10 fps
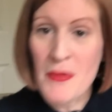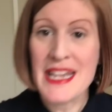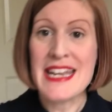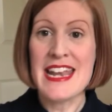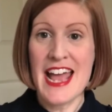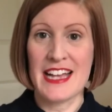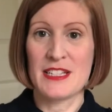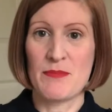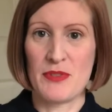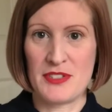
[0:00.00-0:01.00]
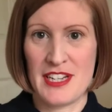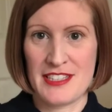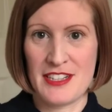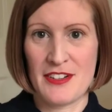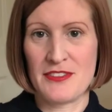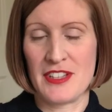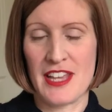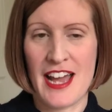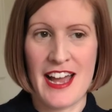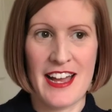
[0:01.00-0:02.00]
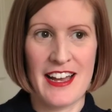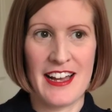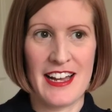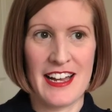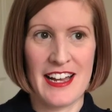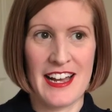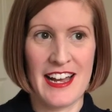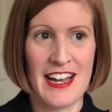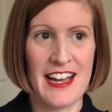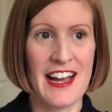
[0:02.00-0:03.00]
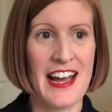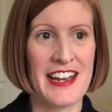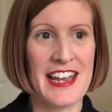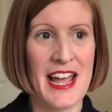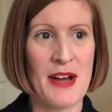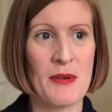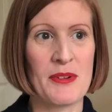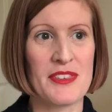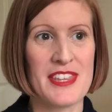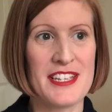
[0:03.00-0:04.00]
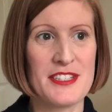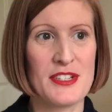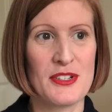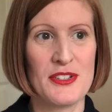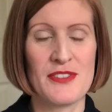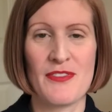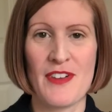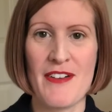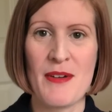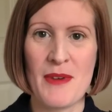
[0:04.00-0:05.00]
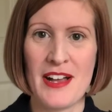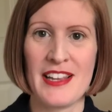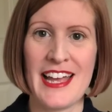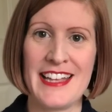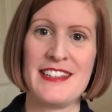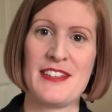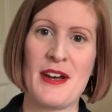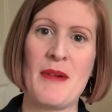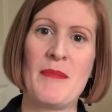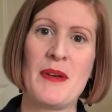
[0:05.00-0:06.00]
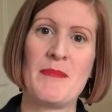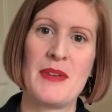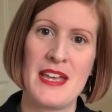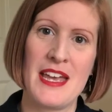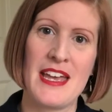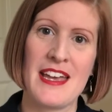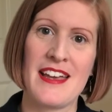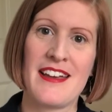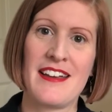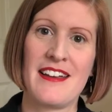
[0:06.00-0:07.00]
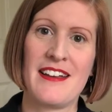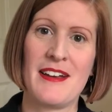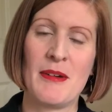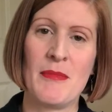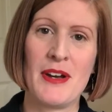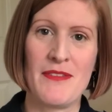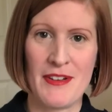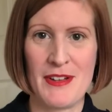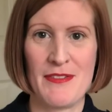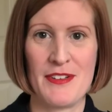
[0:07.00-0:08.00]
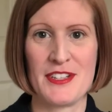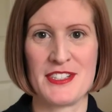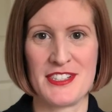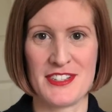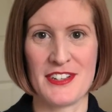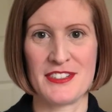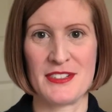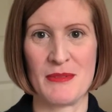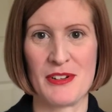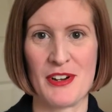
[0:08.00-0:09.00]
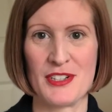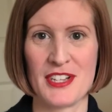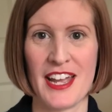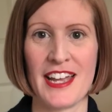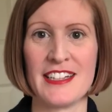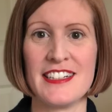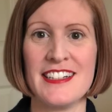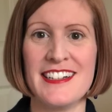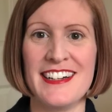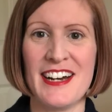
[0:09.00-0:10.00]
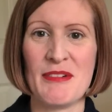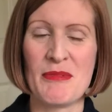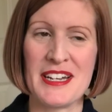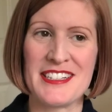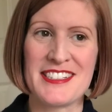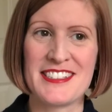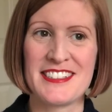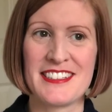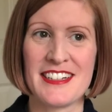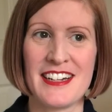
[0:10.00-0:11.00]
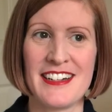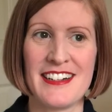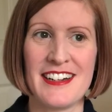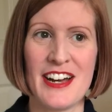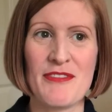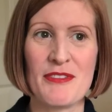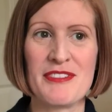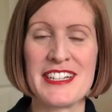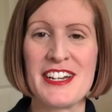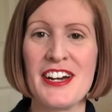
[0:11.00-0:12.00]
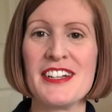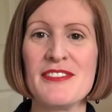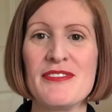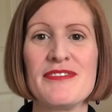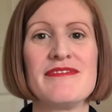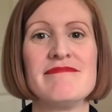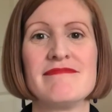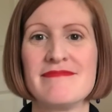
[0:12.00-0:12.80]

my next project after that, now this could very well end up being my very first disaster with crocheting, which I've already kind of